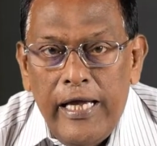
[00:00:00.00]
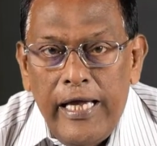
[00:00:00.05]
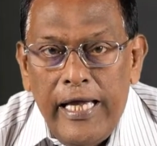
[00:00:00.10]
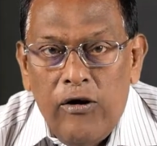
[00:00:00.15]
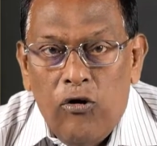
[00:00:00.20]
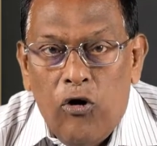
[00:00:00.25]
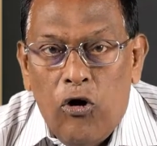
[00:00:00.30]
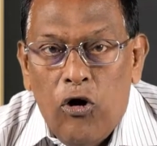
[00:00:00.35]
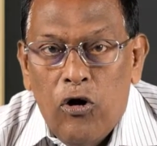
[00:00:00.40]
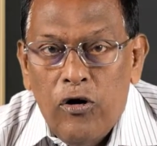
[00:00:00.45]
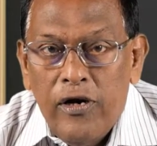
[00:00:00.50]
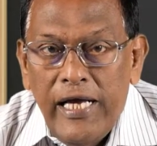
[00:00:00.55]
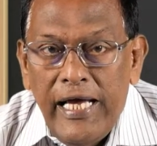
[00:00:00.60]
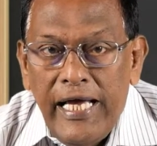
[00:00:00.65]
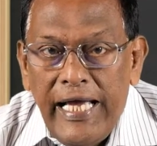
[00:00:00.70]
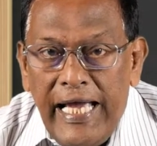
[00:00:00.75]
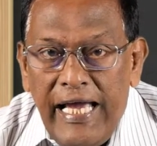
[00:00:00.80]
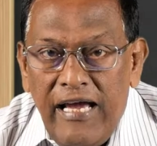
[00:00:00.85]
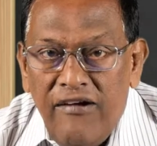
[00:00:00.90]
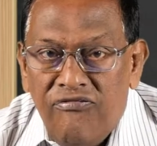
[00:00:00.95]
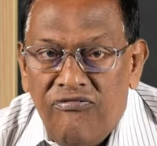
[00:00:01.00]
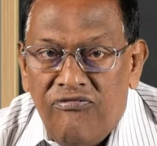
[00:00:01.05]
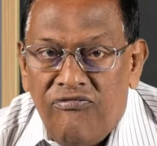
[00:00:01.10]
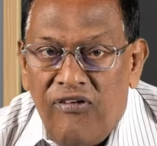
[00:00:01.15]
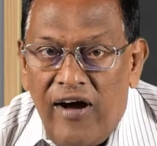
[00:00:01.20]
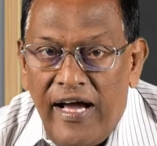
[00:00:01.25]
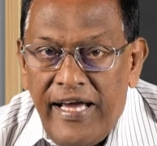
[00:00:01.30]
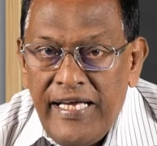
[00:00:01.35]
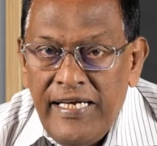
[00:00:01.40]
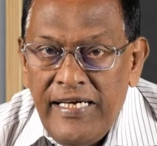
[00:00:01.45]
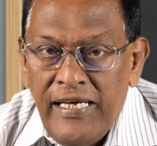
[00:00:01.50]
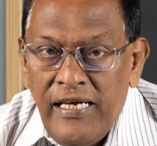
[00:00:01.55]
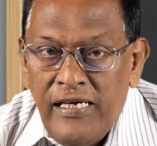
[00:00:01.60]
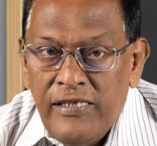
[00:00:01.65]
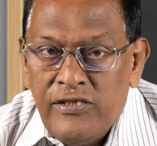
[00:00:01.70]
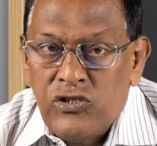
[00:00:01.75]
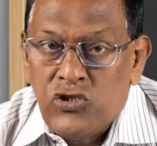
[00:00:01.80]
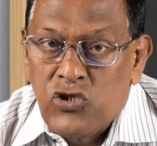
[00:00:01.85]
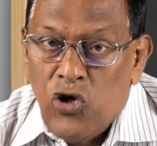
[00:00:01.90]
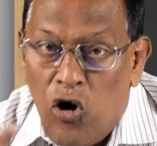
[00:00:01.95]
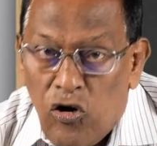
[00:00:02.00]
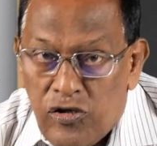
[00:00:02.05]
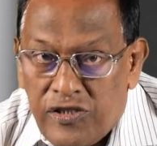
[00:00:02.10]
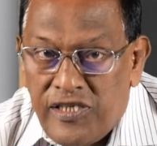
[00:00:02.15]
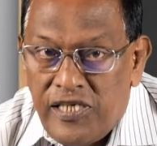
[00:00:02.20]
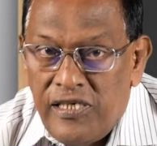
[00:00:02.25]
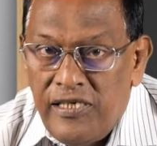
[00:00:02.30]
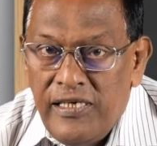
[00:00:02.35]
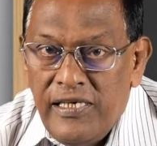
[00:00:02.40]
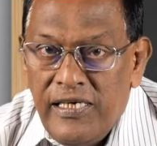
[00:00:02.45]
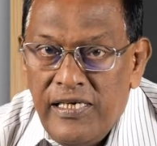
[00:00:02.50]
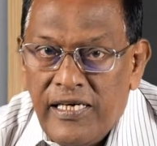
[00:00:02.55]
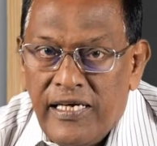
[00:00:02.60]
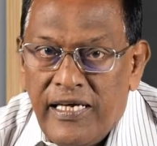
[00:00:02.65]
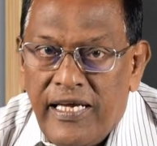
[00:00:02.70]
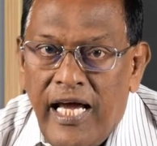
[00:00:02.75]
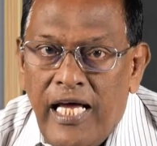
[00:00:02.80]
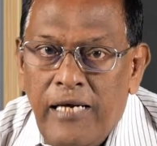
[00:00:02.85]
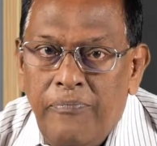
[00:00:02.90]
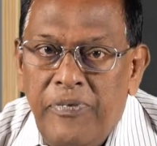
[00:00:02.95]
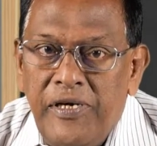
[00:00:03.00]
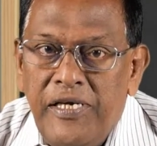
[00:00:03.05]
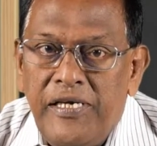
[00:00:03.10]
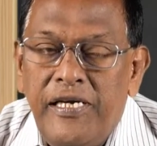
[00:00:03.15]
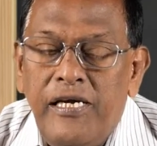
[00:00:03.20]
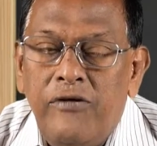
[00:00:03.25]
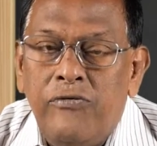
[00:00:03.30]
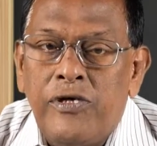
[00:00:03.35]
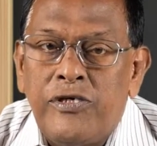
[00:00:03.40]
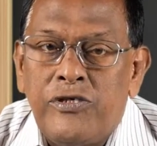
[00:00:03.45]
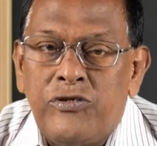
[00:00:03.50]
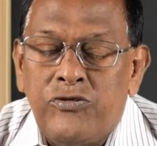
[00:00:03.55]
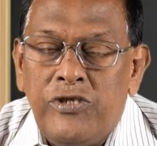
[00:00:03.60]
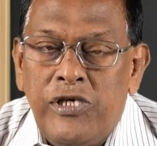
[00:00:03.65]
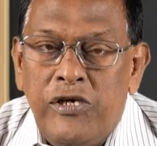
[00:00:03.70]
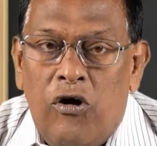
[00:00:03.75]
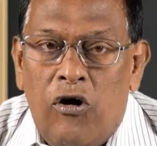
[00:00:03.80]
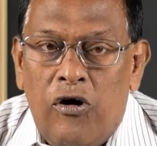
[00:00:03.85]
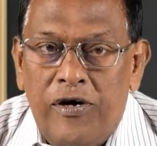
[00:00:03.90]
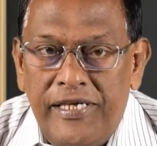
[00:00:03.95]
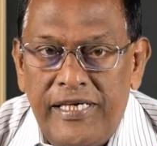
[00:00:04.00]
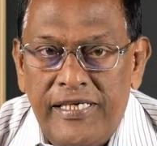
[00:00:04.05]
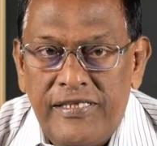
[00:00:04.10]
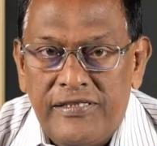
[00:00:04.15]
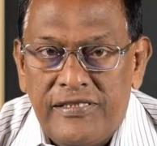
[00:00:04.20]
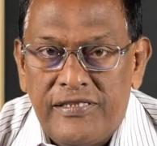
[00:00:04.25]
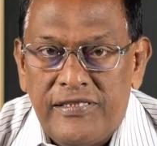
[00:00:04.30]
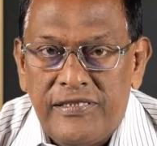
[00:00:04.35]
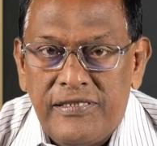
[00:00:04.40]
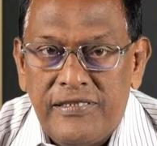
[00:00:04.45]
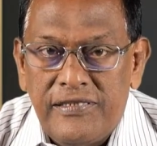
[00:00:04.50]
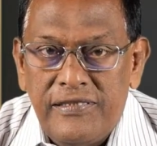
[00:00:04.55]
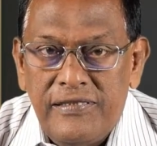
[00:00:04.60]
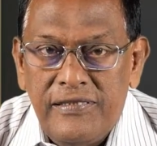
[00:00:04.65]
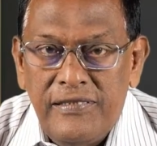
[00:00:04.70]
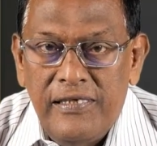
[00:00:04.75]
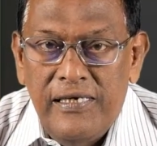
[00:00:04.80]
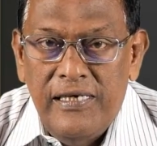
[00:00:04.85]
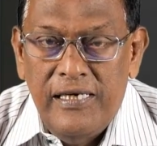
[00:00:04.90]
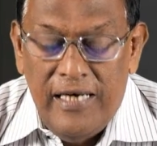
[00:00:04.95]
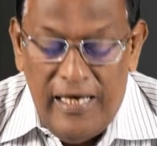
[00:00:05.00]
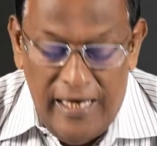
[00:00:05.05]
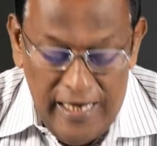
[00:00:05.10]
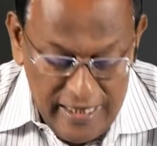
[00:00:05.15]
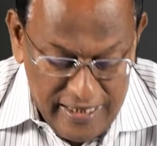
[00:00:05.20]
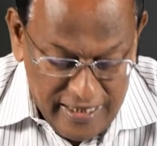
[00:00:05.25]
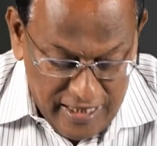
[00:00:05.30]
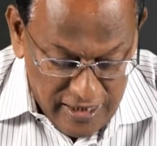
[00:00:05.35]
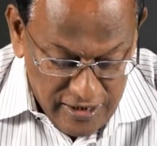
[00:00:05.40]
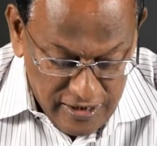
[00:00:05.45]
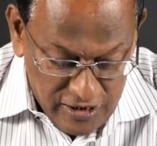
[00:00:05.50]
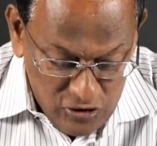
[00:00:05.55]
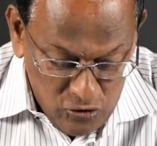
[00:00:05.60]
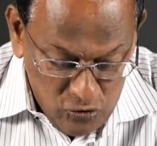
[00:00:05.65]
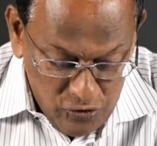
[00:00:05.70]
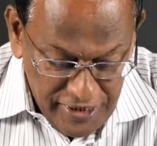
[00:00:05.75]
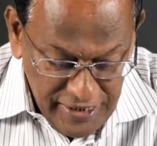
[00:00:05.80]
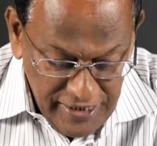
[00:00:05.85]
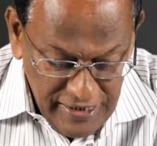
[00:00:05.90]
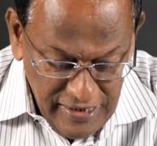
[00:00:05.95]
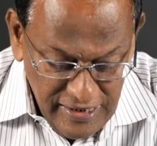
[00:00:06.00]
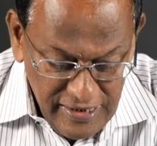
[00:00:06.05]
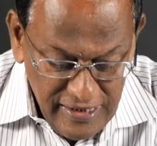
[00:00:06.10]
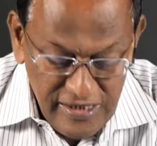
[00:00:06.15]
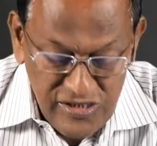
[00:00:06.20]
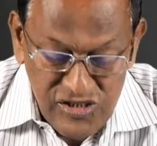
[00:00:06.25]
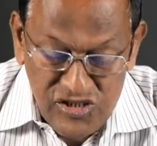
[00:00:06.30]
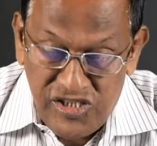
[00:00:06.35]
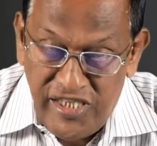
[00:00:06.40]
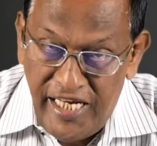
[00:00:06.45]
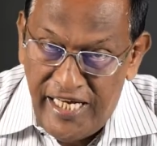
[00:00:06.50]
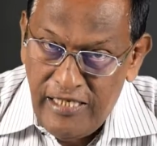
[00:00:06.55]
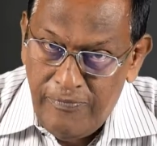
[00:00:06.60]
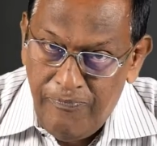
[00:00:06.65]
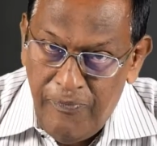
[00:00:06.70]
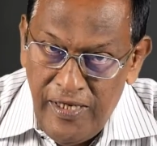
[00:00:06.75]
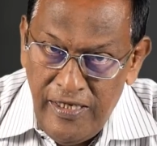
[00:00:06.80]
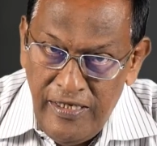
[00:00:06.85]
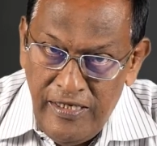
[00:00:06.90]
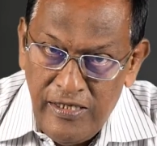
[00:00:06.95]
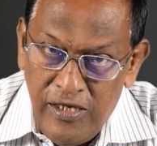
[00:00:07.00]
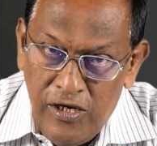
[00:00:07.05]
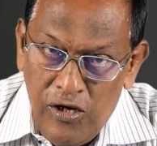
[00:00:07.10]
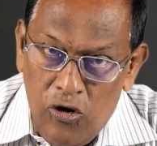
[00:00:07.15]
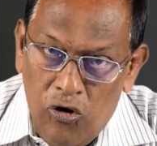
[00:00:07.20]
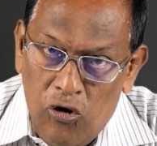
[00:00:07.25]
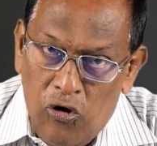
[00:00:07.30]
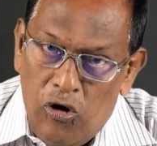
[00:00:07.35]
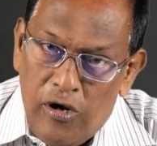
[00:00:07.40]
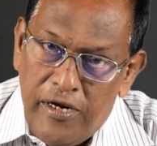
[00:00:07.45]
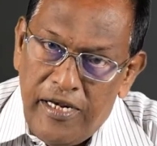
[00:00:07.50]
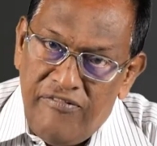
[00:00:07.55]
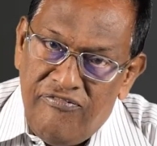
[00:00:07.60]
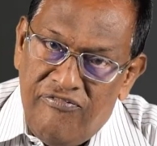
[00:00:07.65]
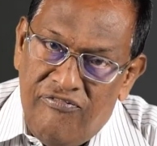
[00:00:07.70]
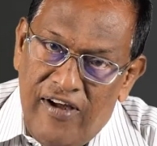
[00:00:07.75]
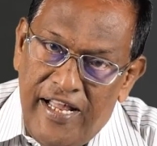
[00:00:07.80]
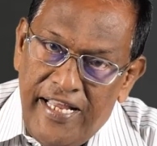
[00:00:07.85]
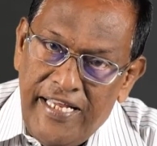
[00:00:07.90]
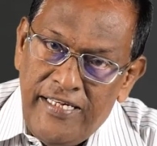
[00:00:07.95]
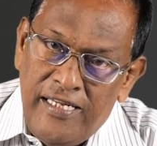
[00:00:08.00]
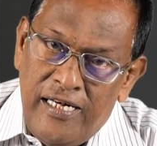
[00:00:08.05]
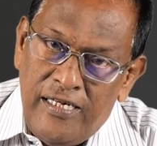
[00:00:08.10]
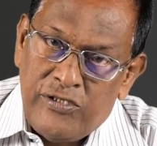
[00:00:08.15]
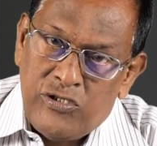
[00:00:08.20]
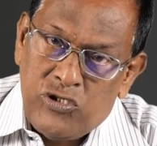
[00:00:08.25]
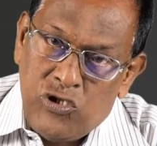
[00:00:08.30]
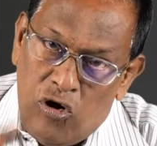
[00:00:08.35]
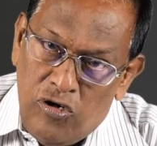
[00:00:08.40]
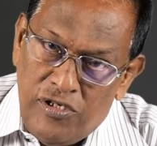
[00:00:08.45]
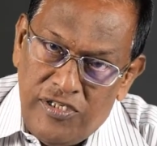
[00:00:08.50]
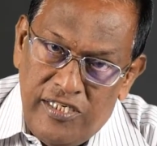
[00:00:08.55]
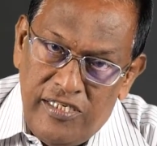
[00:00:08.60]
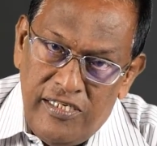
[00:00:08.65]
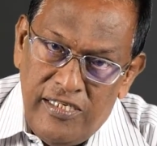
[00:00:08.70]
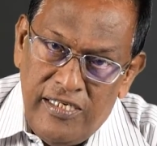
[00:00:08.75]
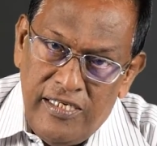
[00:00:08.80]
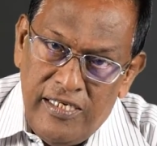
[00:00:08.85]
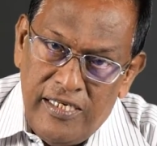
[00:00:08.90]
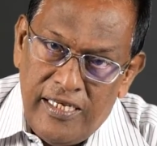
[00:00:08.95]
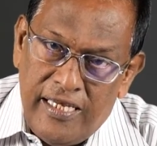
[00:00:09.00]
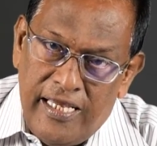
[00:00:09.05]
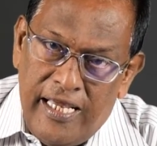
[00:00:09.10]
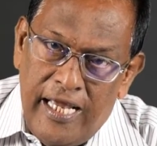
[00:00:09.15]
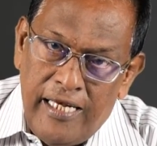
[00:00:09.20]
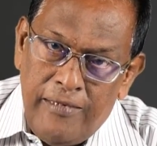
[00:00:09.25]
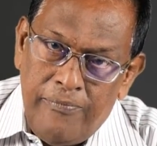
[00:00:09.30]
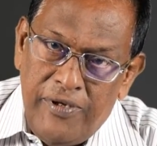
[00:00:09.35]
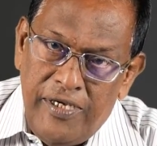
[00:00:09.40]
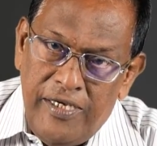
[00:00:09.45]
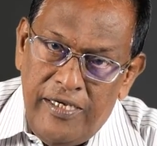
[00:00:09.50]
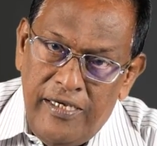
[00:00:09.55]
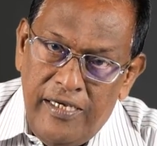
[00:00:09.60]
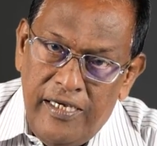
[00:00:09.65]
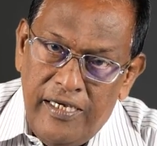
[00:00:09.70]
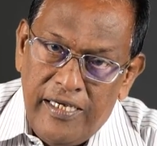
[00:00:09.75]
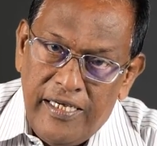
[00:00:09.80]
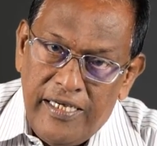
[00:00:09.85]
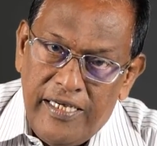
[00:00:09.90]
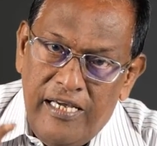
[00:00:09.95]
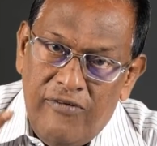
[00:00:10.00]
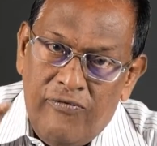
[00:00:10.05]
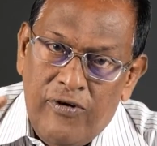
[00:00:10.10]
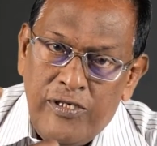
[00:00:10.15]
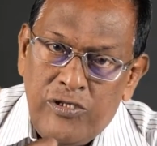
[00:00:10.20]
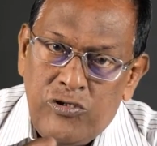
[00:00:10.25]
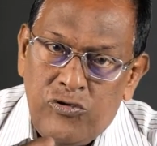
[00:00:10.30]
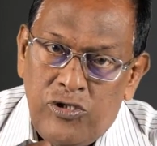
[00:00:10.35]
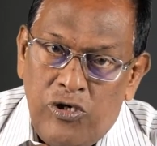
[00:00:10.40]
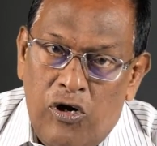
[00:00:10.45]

or a final thought can be given to the audience. A concluding statement or a final thought can be given to the